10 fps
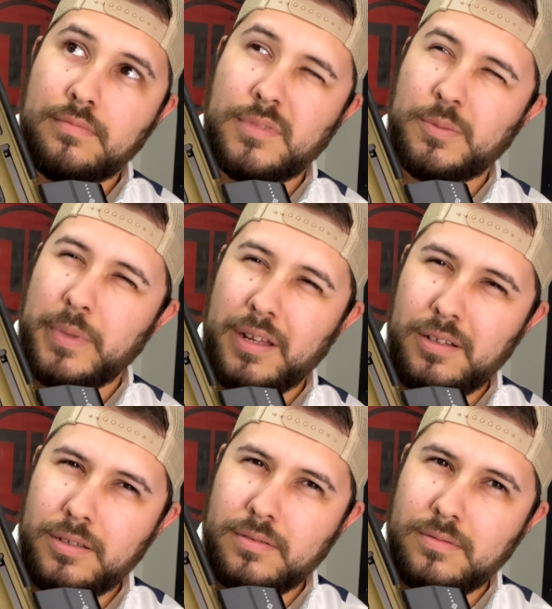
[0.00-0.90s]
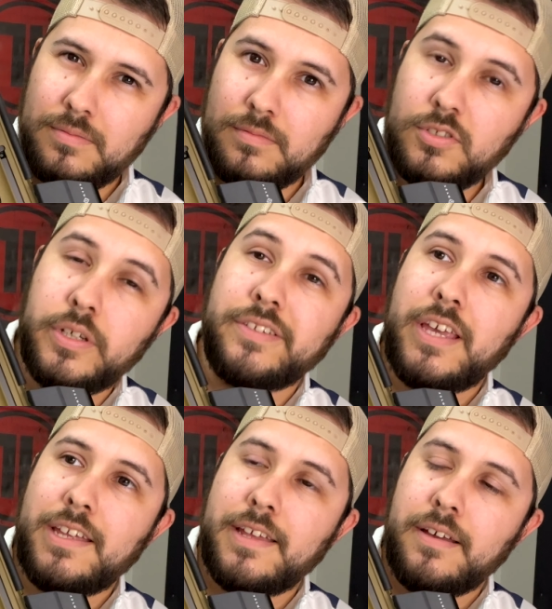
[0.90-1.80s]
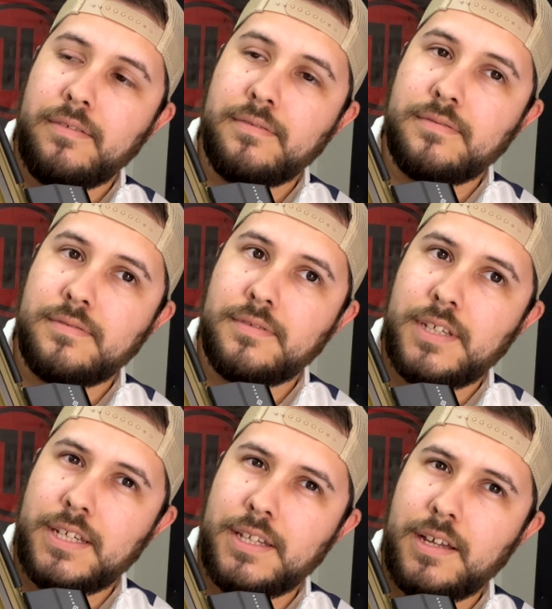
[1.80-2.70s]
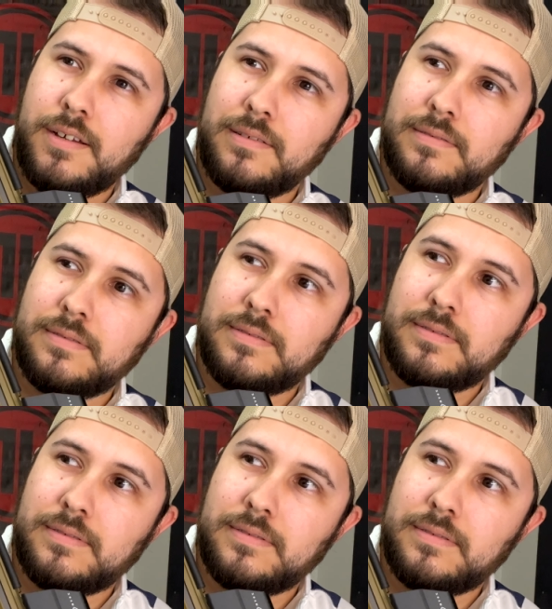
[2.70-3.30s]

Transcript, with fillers: Dismantle it? Show you how to take it down? Take it down.